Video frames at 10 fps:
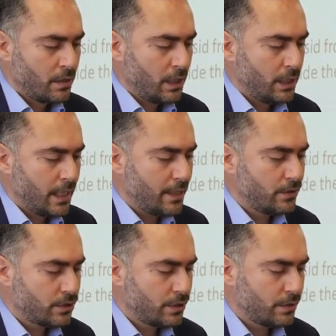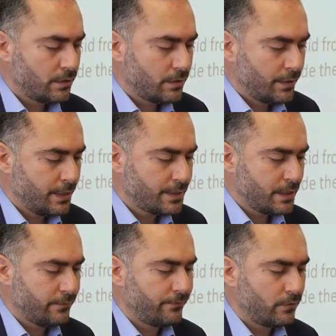In addition, this
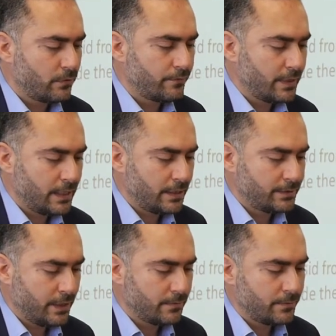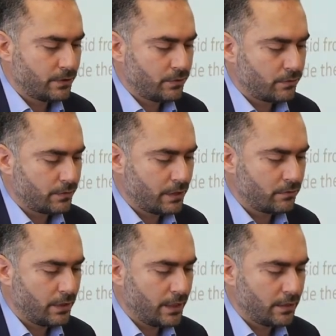involved an attempt to
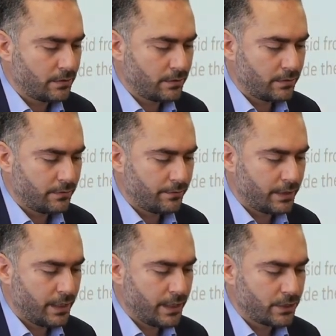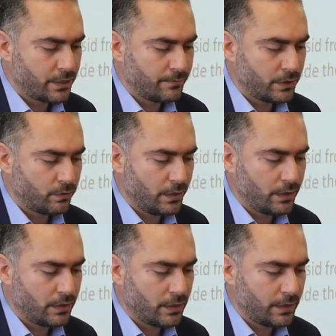regulate the relation
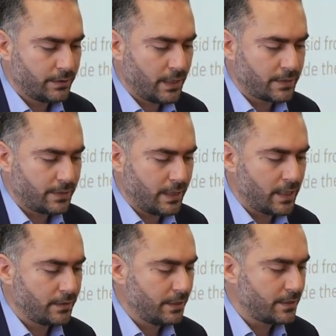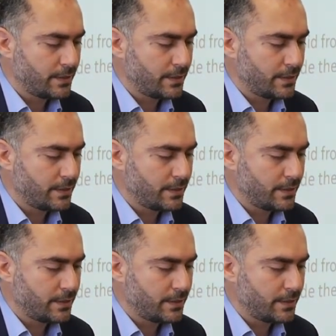between a text and its